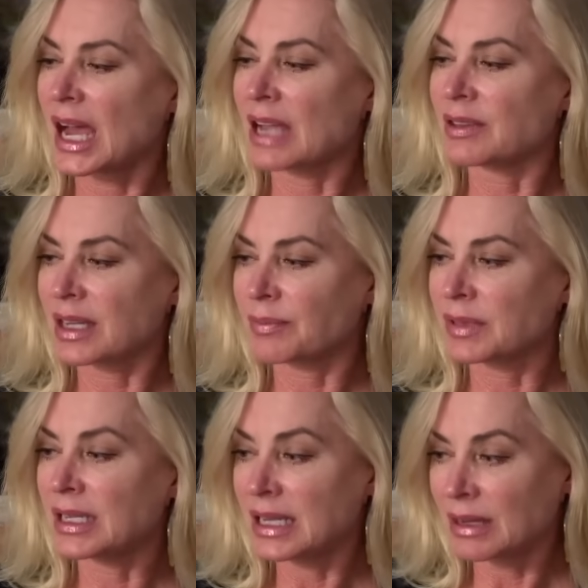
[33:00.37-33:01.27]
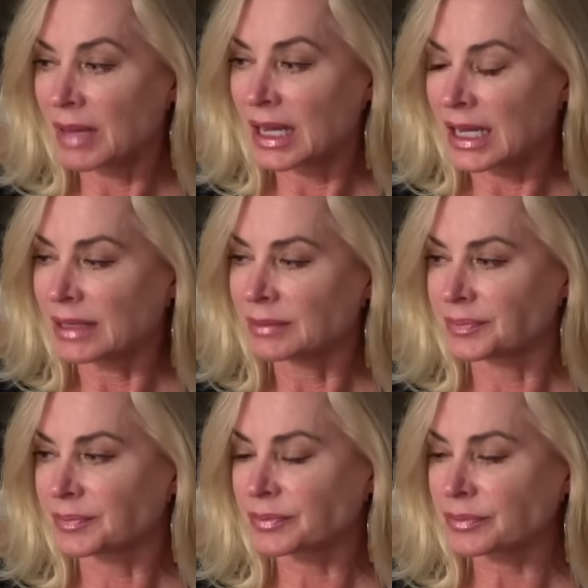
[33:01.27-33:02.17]
I ended up needing money,
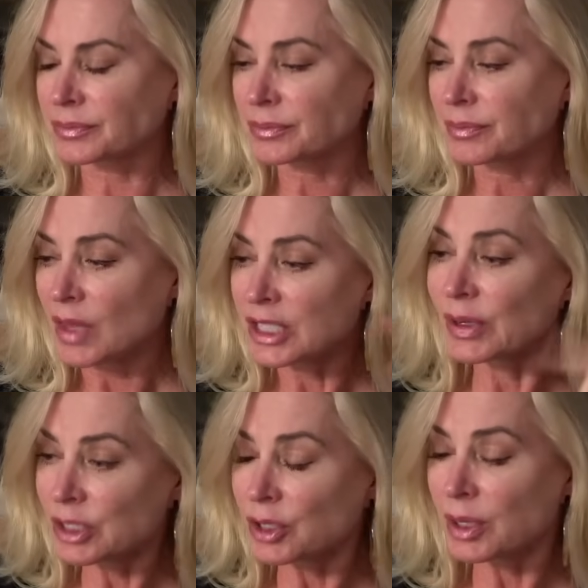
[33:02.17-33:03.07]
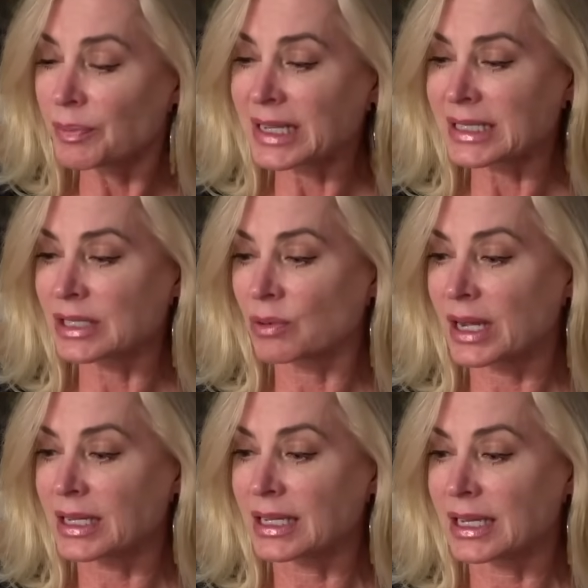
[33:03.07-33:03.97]
so I took a bus into
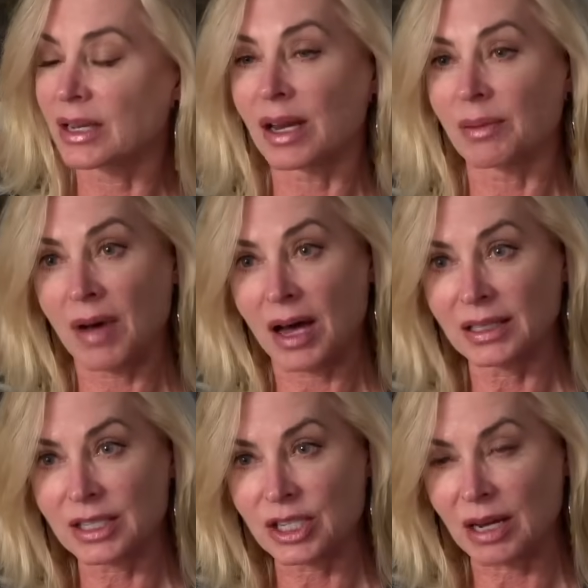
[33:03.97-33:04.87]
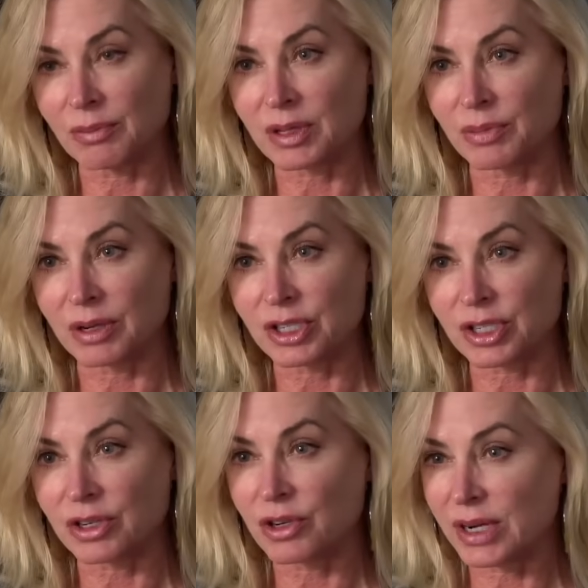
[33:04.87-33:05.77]
Waikiki and got a modeling job with a brochure,